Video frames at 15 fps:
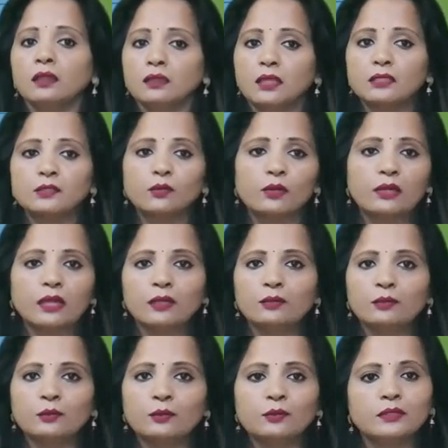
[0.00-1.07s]
This online
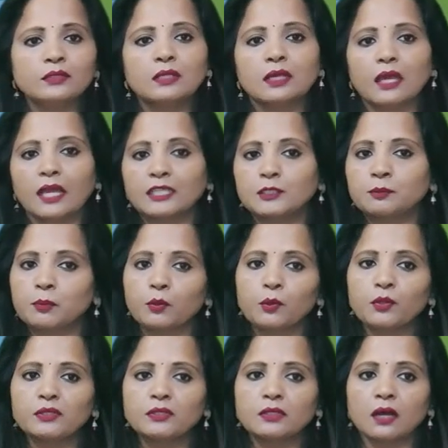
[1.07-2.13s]
course
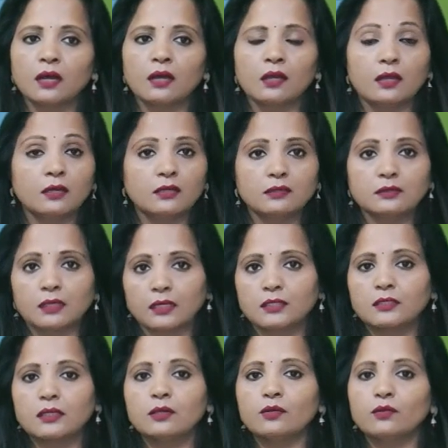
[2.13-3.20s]
explores the
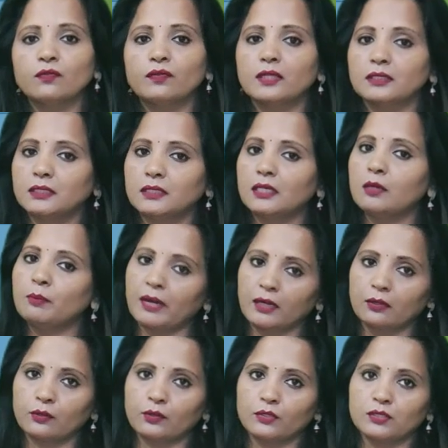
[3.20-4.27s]
intersection of digital
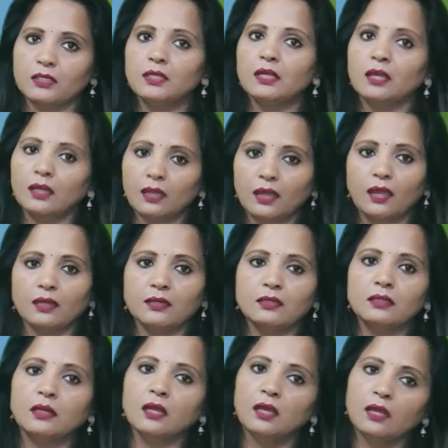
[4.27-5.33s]
pedagogy
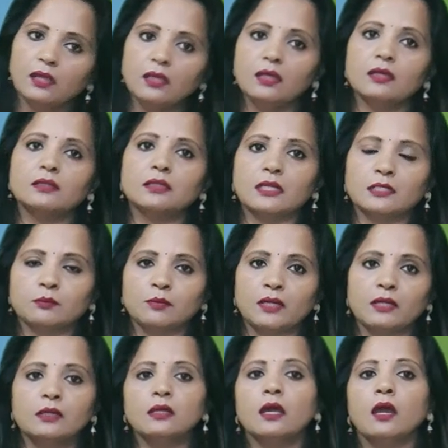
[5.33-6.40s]
and
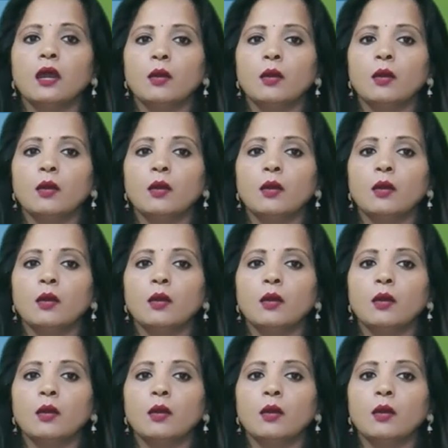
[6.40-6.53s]
e-assessment,